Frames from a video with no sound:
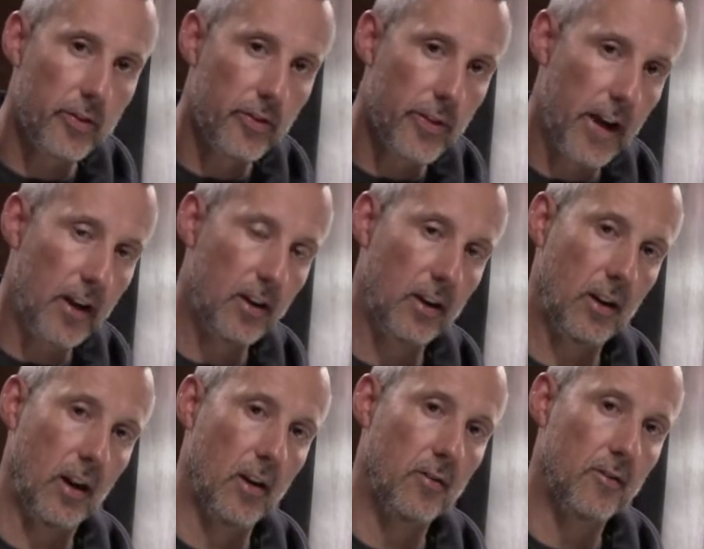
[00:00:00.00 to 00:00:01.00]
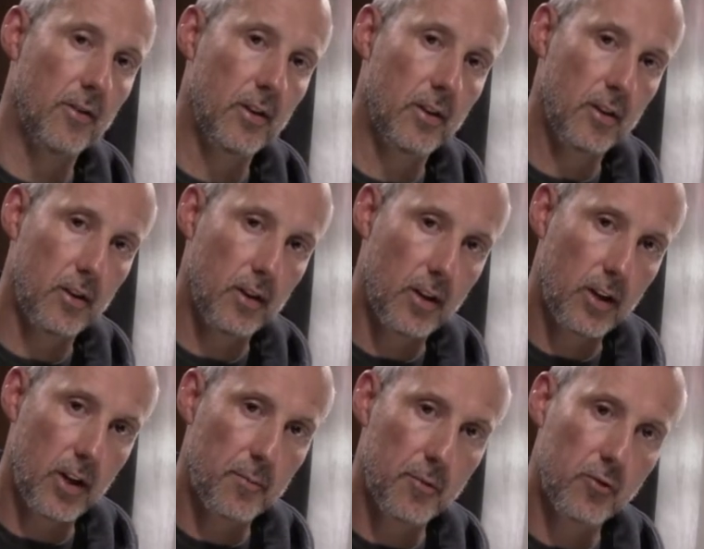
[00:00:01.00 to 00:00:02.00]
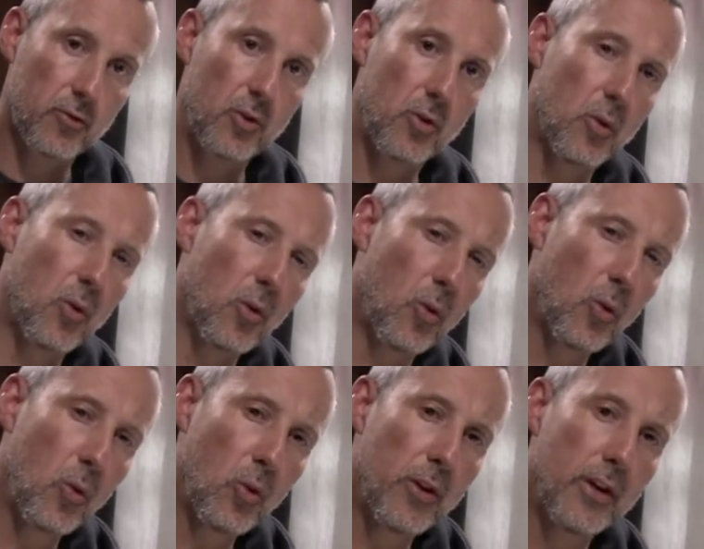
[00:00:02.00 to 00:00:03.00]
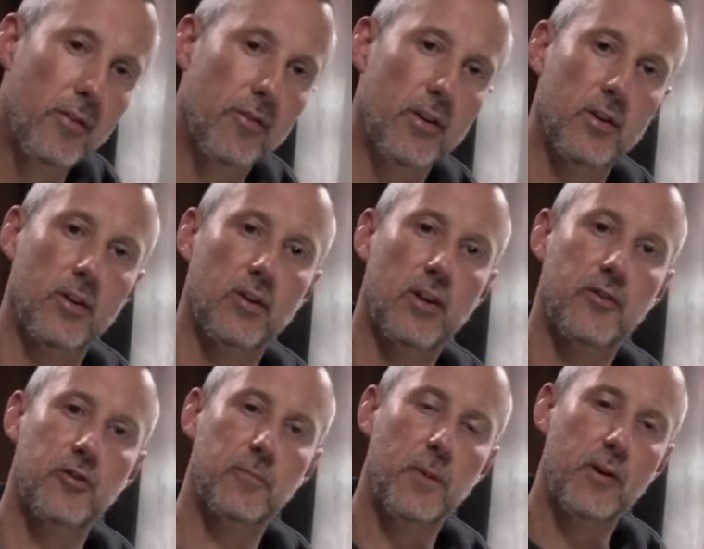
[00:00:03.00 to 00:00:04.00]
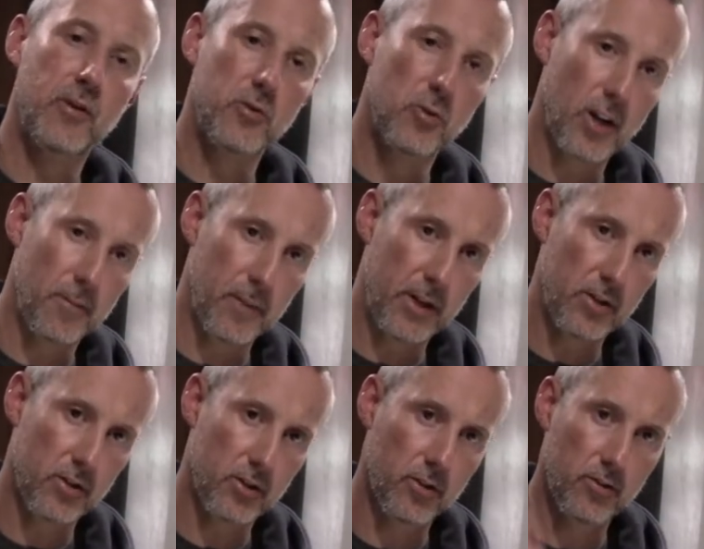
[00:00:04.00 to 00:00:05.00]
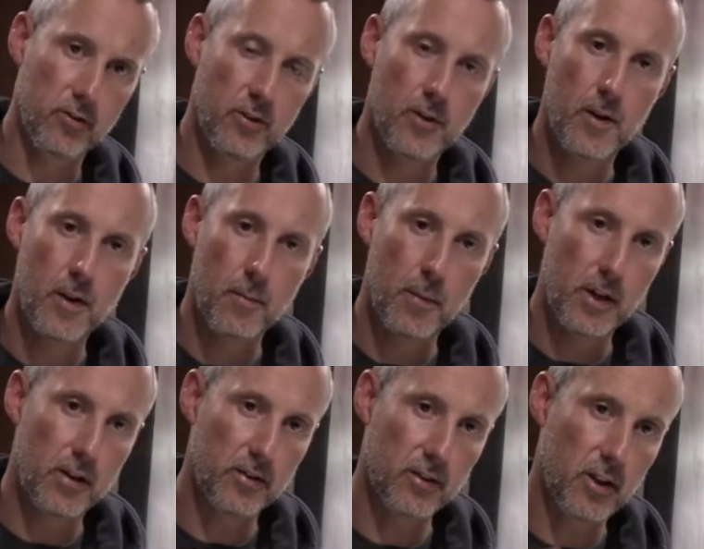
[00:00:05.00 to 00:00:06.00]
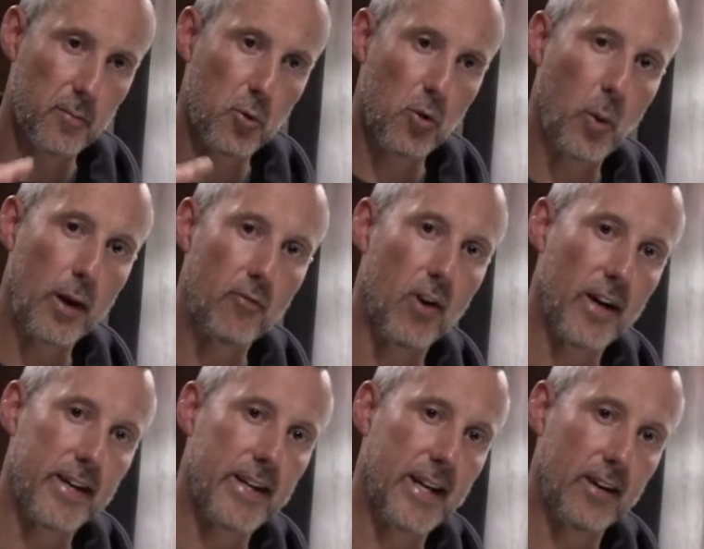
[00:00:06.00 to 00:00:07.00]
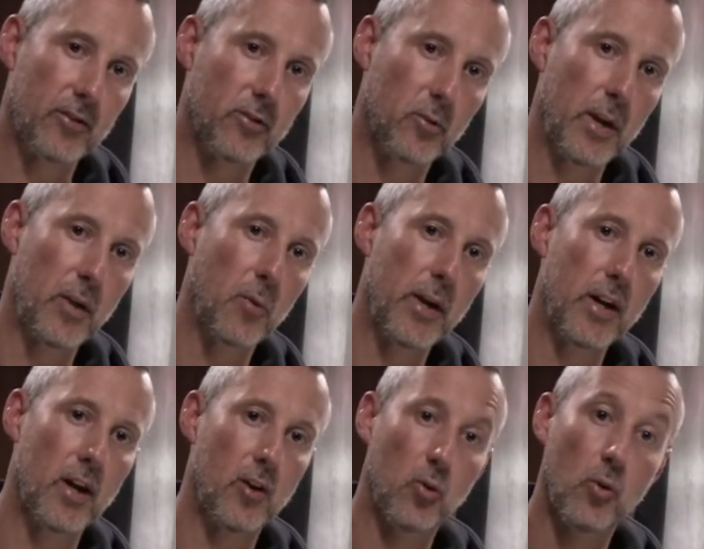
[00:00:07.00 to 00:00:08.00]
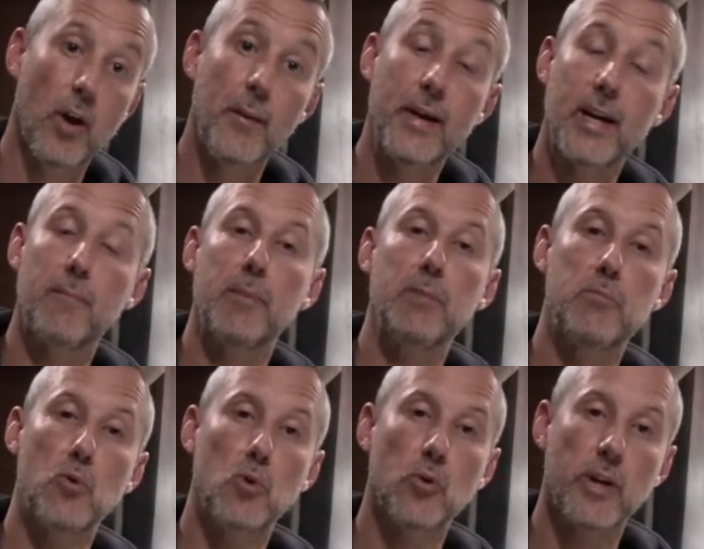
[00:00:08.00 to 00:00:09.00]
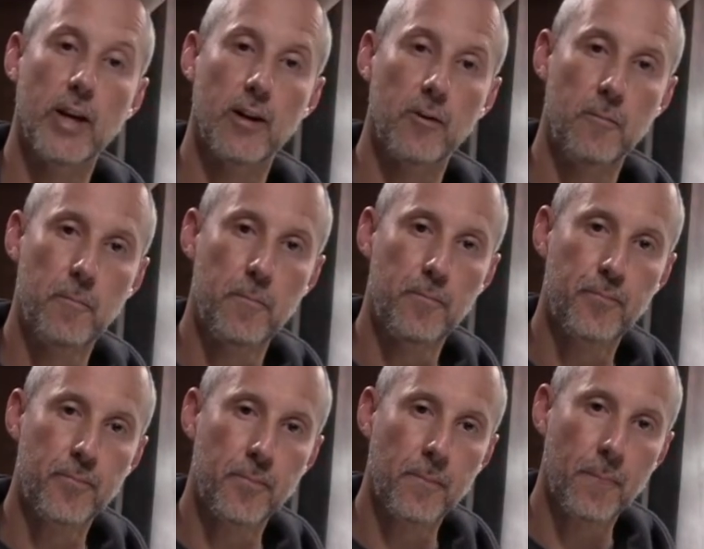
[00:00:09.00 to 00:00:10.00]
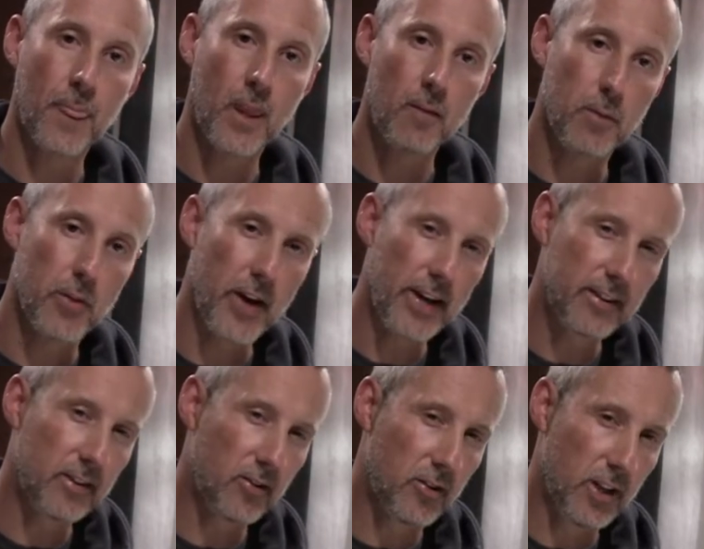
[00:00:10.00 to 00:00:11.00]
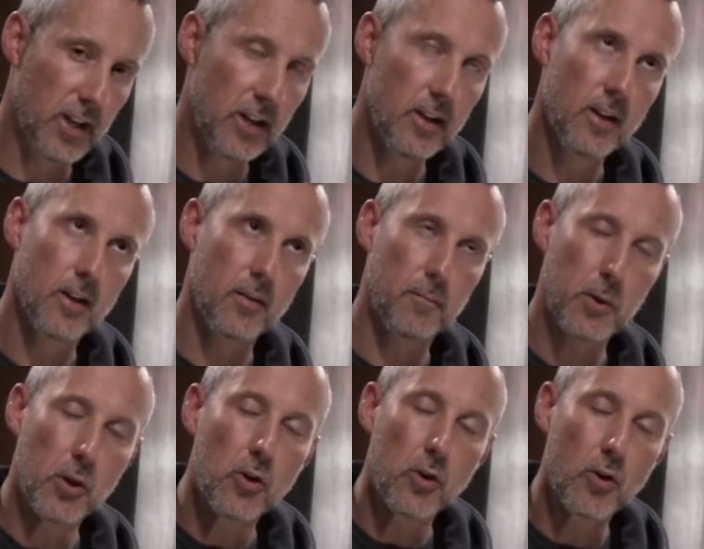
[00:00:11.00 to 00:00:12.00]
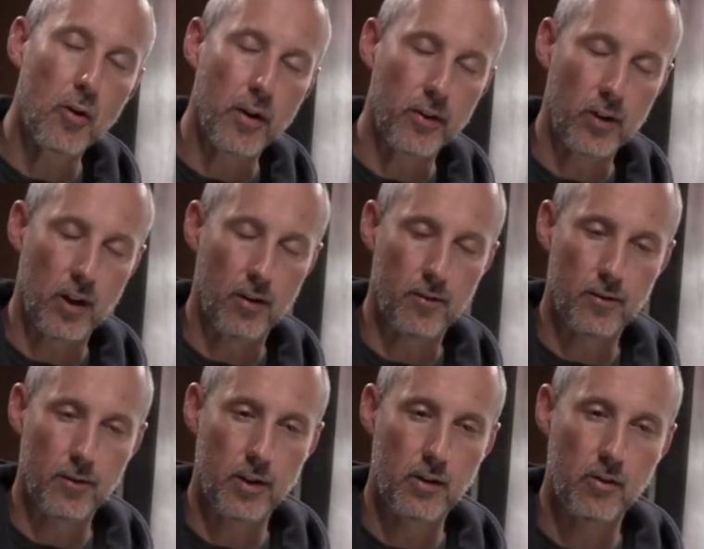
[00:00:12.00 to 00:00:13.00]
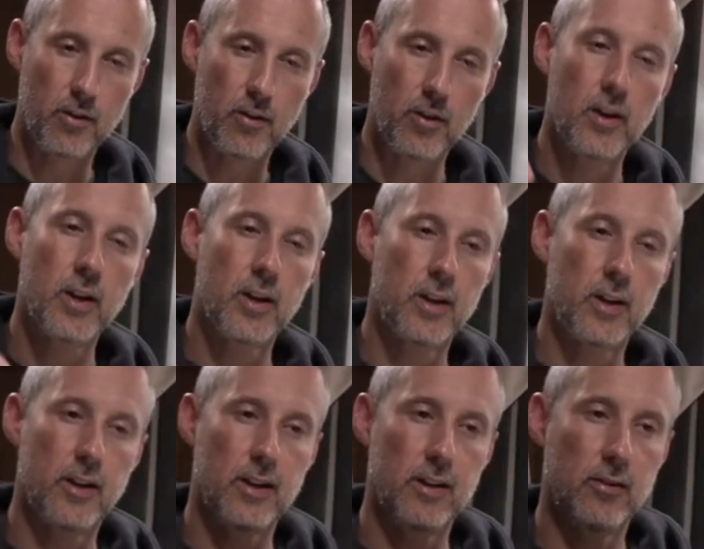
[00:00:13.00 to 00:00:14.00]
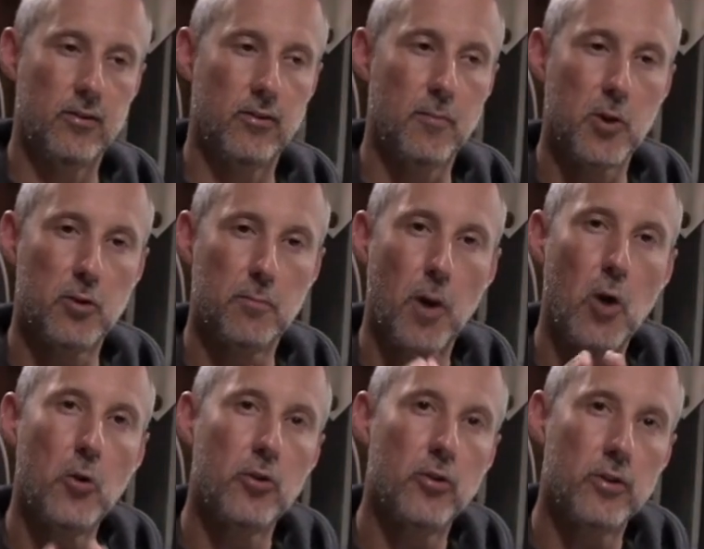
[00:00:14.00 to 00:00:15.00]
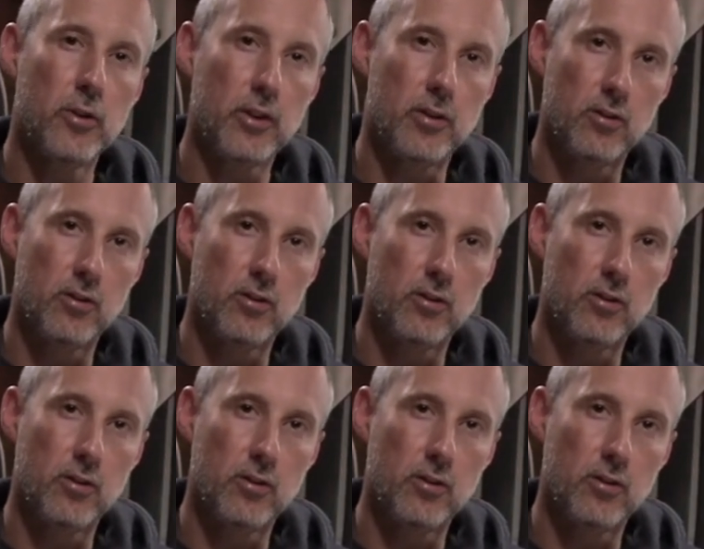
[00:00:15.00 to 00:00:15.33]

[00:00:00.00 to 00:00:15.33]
That love comes through all the different kind of spiritual dimensions, but it doesn't come all the way right down to where we are, although it can be brought down. But that is the purest love. It's the most potent.